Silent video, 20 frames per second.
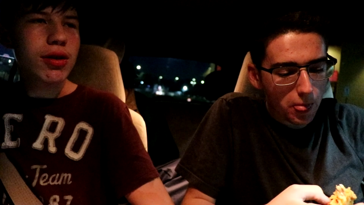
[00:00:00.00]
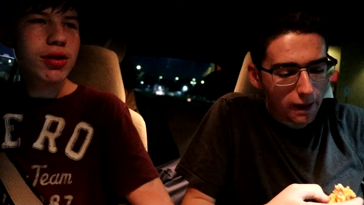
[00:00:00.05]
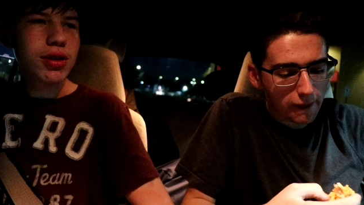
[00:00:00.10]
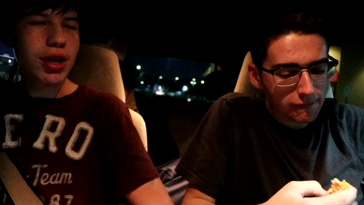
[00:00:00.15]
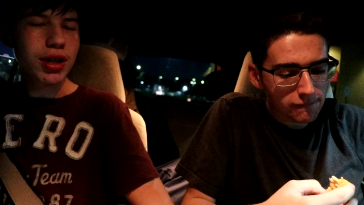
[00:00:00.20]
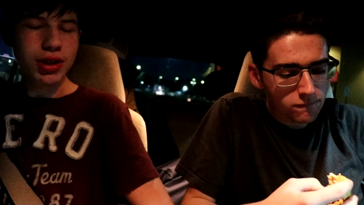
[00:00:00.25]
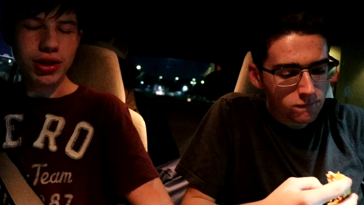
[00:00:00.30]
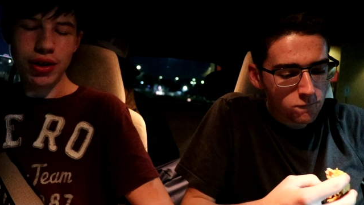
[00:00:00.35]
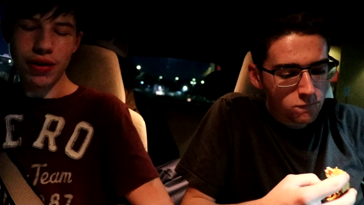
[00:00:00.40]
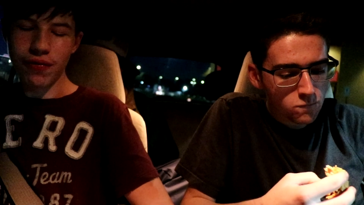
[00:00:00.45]
Speaker 1: This
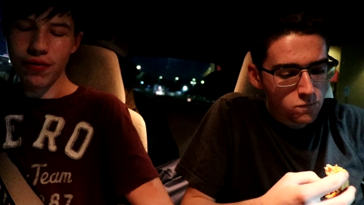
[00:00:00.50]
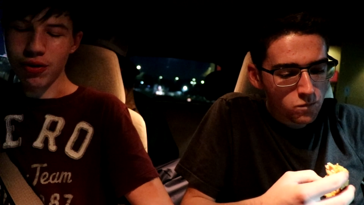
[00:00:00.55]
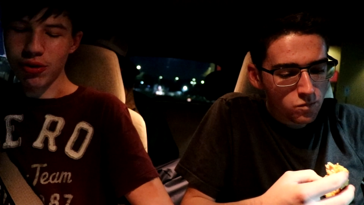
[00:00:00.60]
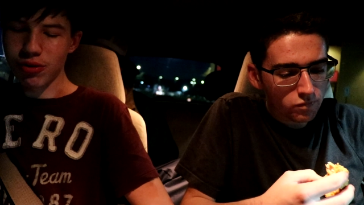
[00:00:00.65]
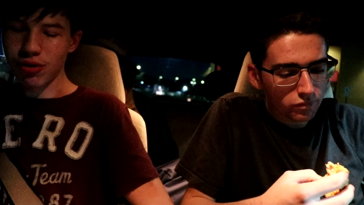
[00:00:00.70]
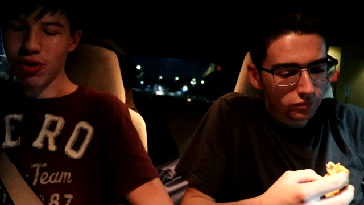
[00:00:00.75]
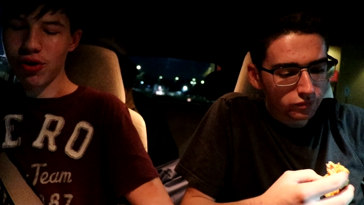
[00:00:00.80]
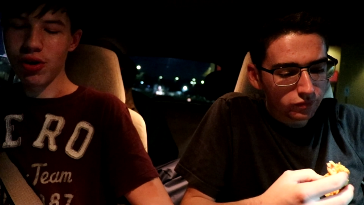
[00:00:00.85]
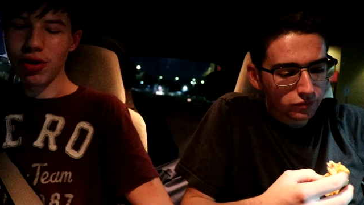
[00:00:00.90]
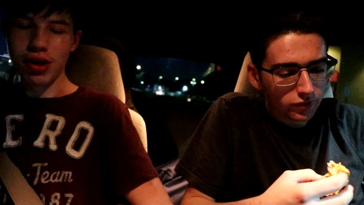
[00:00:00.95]
actually feels
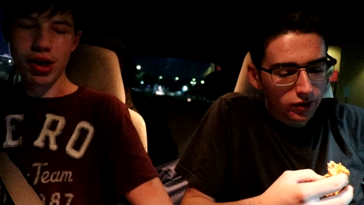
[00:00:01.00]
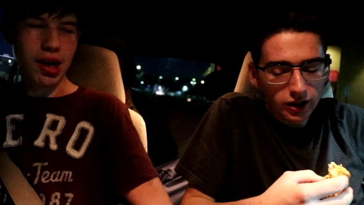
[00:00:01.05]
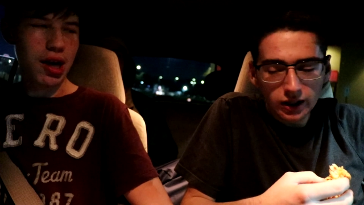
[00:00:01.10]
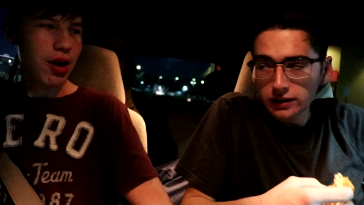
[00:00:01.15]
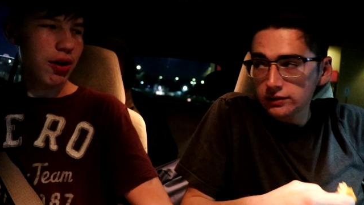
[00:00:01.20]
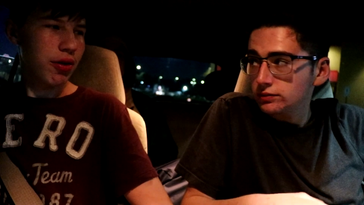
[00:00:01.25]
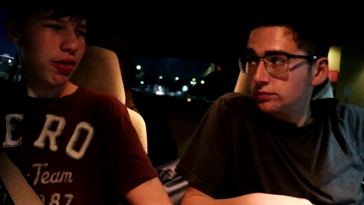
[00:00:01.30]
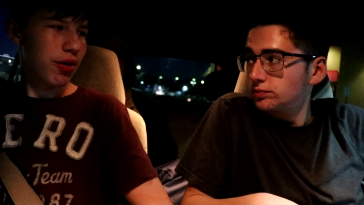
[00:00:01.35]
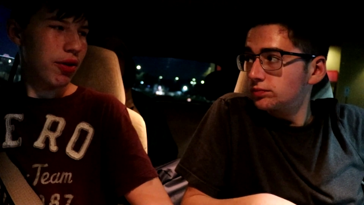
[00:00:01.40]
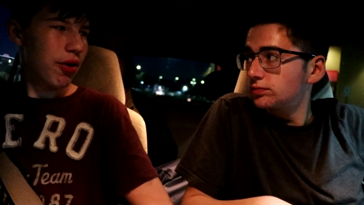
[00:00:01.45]
good
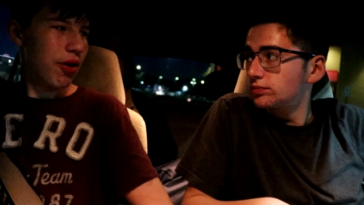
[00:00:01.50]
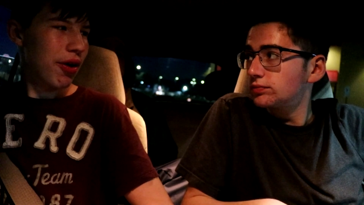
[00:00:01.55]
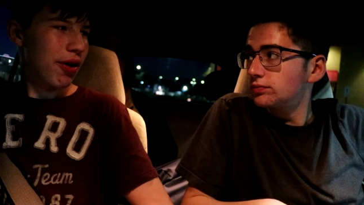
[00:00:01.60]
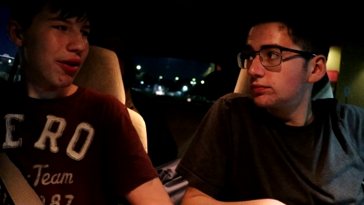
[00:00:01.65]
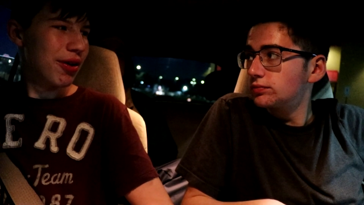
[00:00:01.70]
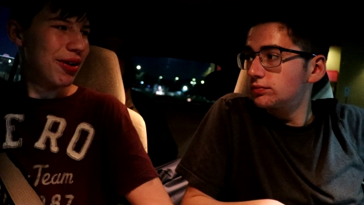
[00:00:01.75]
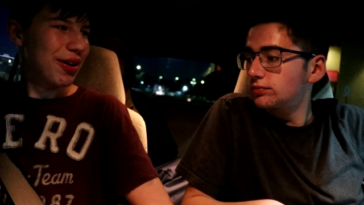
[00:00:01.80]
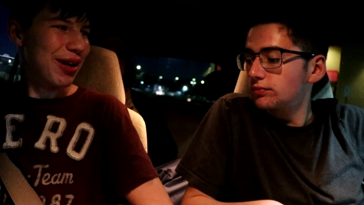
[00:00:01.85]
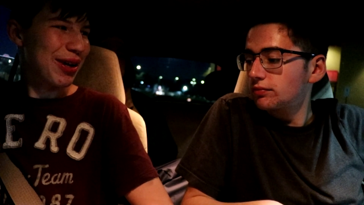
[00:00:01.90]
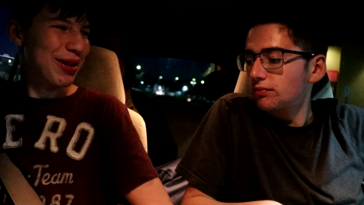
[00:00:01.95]
now.
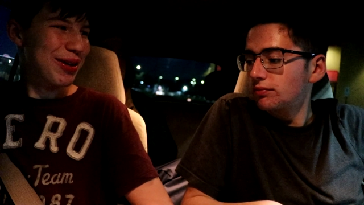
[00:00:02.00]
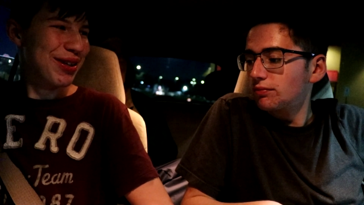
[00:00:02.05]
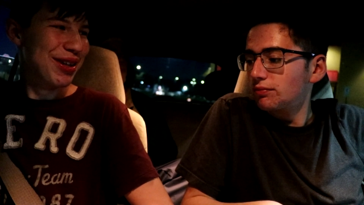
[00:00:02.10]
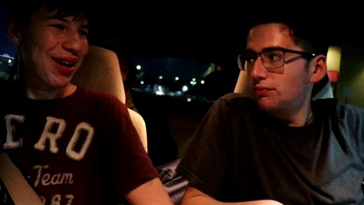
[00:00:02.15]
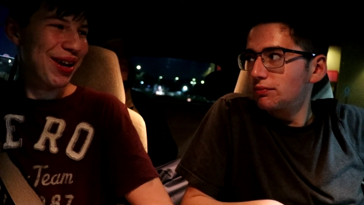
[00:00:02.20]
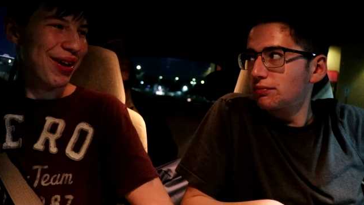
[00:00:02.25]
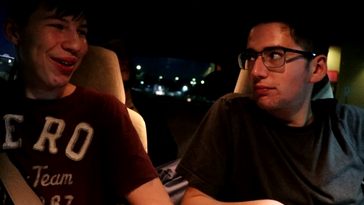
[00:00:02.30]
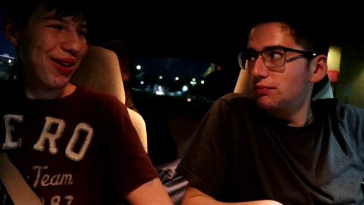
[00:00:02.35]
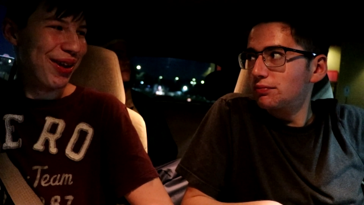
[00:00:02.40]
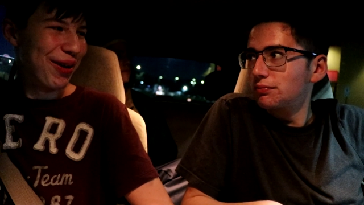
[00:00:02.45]
It's
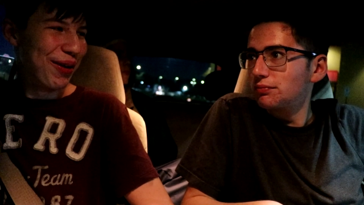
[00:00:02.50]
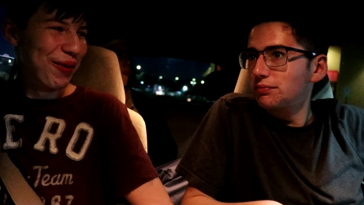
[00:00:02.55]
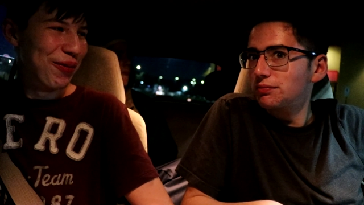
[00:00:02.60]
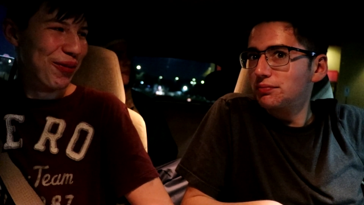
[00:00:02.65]
not like